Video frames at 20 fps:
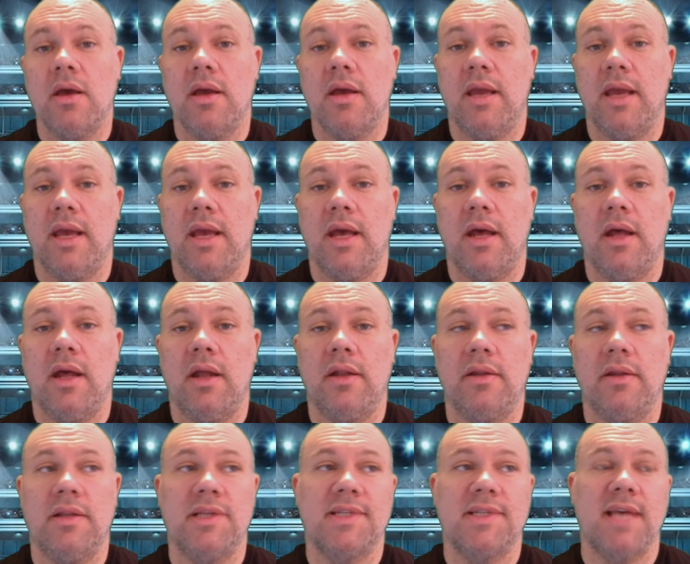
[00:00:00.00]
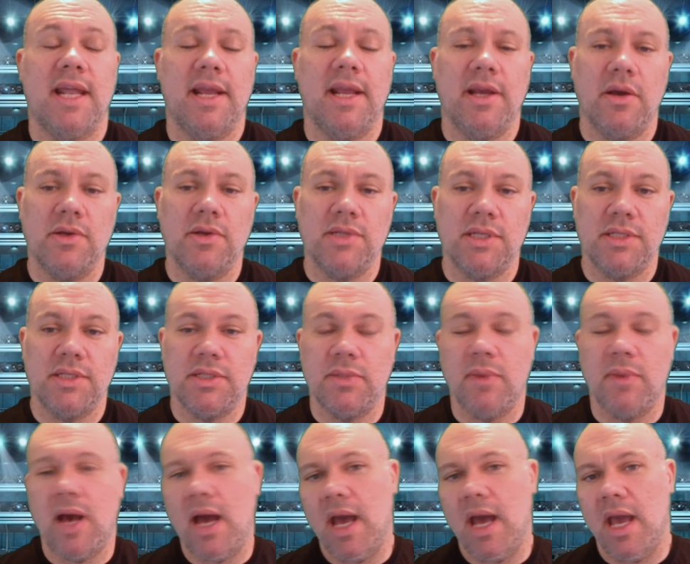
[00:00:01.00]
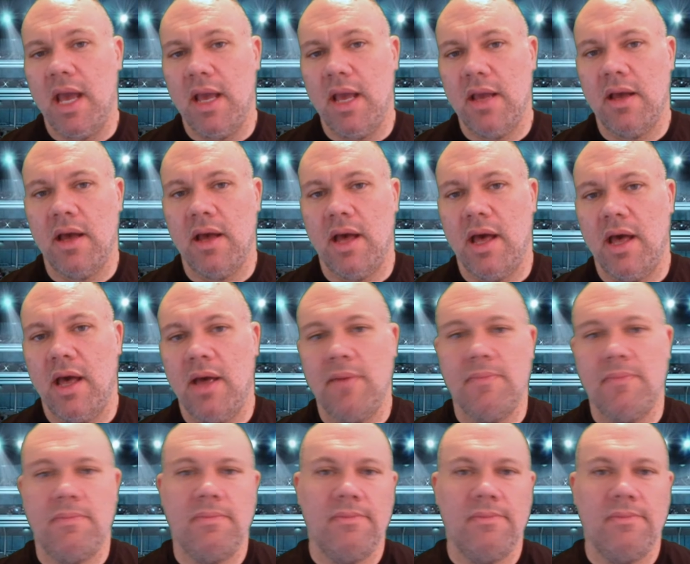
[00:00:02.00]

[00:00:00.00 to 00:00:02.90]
And this kind of goes into my,